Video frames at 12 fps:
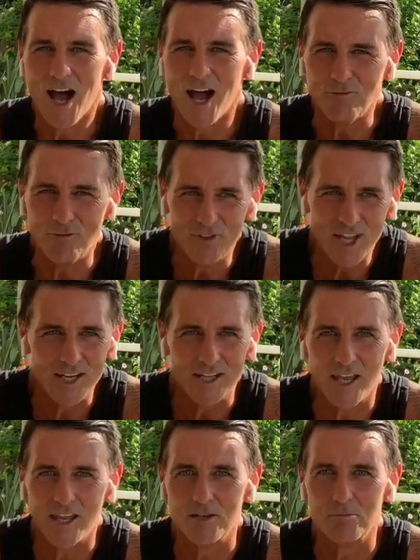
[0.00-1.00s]
I've
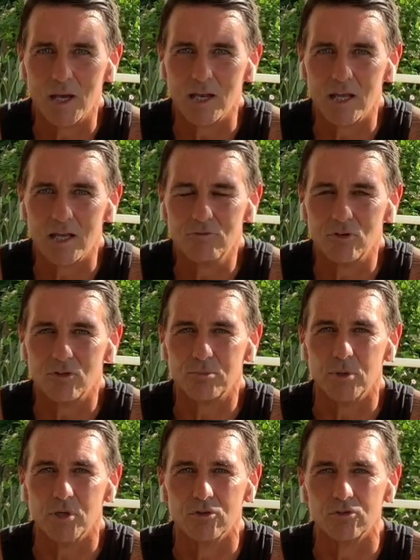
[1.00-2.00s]
dedicated my life to
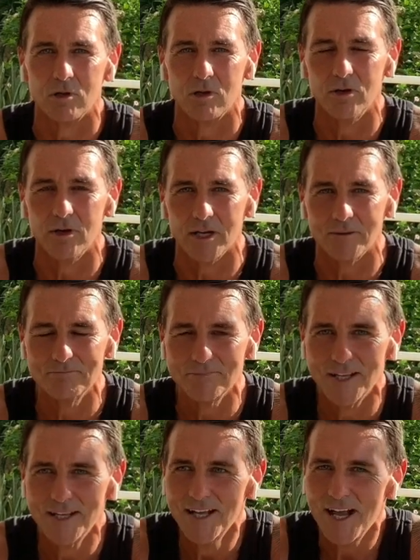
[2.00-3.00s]
spiritual learning.
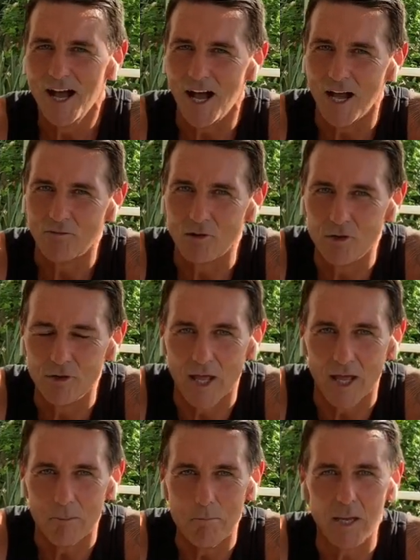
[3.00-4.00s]
I've learned how
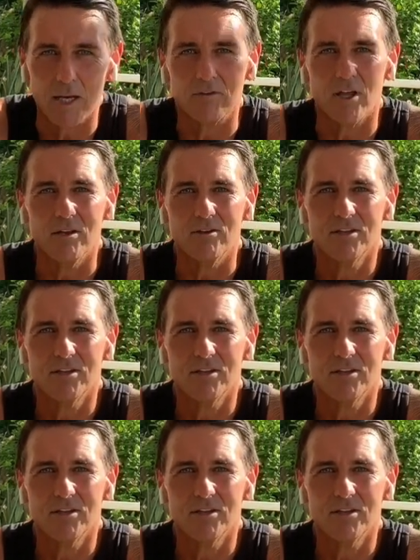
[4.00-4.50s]
to meditate.